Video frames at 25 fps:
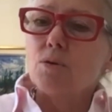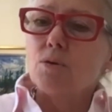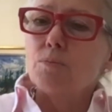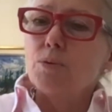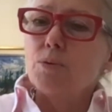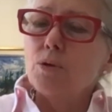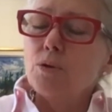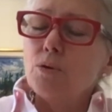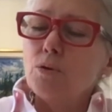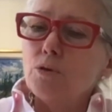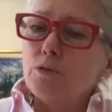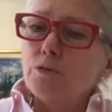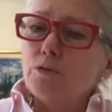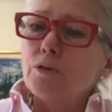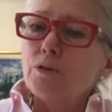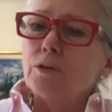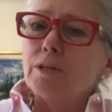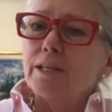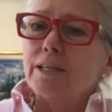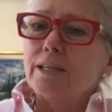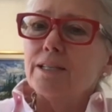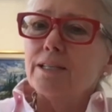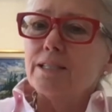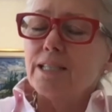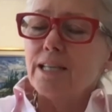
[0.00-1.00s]
beautiful
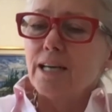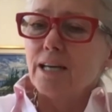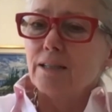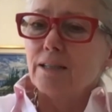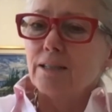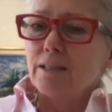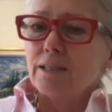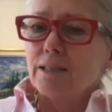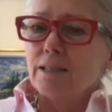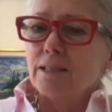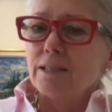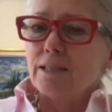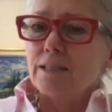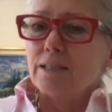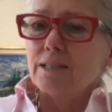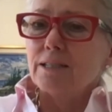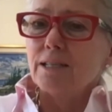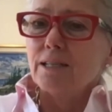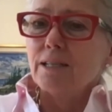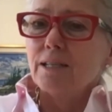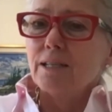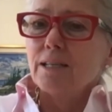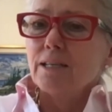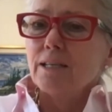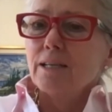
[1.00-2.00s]
and delicate
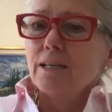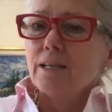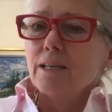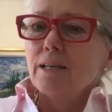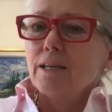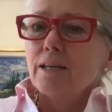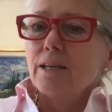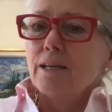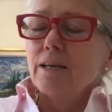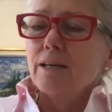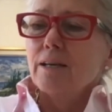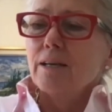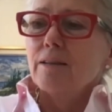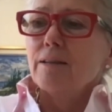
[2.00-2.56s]
mm-hmm.